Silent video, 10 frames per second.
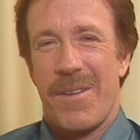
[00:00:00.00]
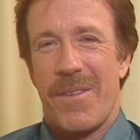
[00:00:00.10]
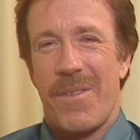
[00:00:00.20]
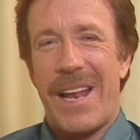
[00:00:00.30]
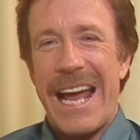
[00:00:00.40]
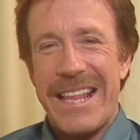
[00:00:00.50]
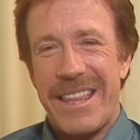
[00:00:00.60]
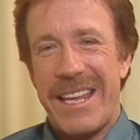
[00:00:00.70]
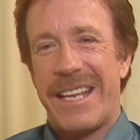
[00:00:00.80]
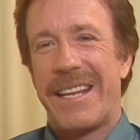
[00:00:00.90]
Well, I
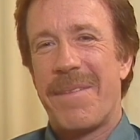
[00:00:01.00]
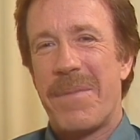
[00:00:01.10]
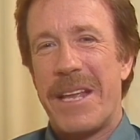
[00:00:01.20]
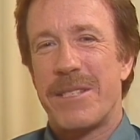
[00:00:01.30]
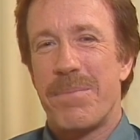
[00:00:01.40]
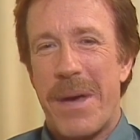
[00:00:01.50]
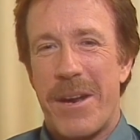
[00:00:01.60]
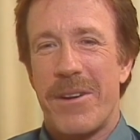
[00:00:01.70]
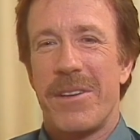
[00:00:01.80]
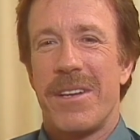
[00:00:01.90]
think it's
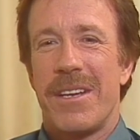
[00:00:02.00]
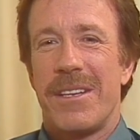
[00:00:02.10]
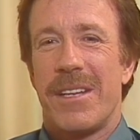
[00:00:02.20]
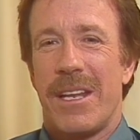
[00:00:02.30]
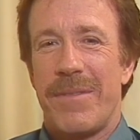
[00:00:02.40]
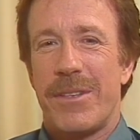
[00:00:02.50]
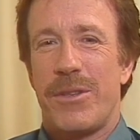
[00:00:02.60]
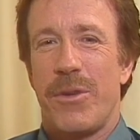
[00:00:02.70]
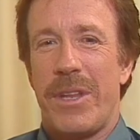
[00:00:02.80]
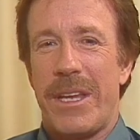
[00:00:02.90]
better to leave it
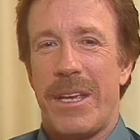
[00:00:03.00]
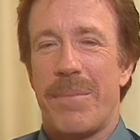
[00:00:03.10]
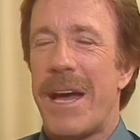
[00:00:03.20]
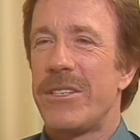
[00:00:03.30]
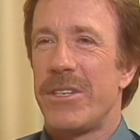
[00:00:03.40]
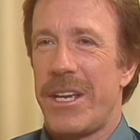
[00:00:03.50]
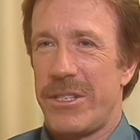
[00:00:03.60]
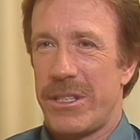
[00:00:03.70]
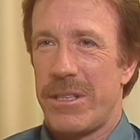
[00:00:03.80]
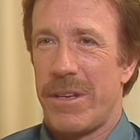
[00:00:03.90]
to the
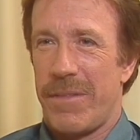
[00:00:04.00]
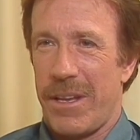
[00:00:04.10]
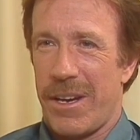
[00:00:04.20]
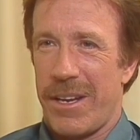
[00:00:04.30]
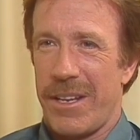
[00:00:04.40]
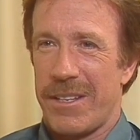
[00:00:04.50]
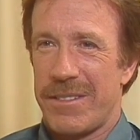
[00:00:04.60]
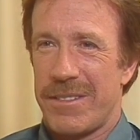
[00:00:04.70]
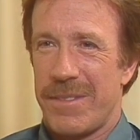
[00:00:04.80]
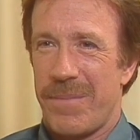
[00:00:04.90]
imagination of the audience.